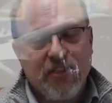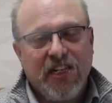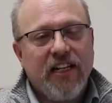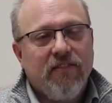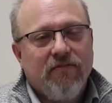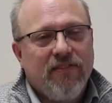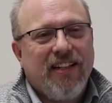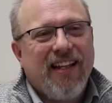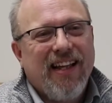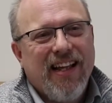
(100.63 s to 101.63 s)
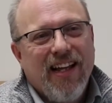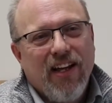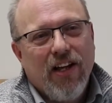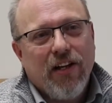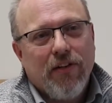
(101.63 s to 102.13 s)
sight,
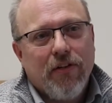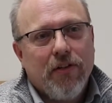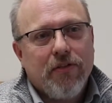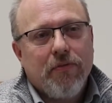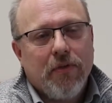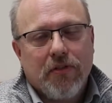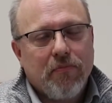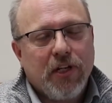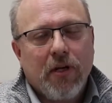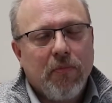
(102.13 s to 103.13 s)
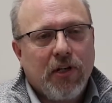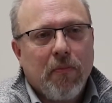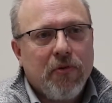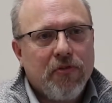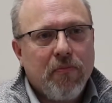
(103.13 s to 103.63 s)
and doesn't become a
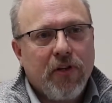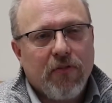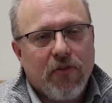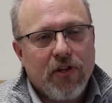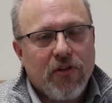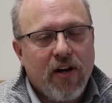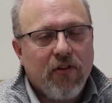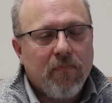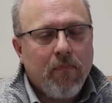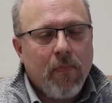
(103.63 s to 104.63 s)
cumbersome thing for the driver.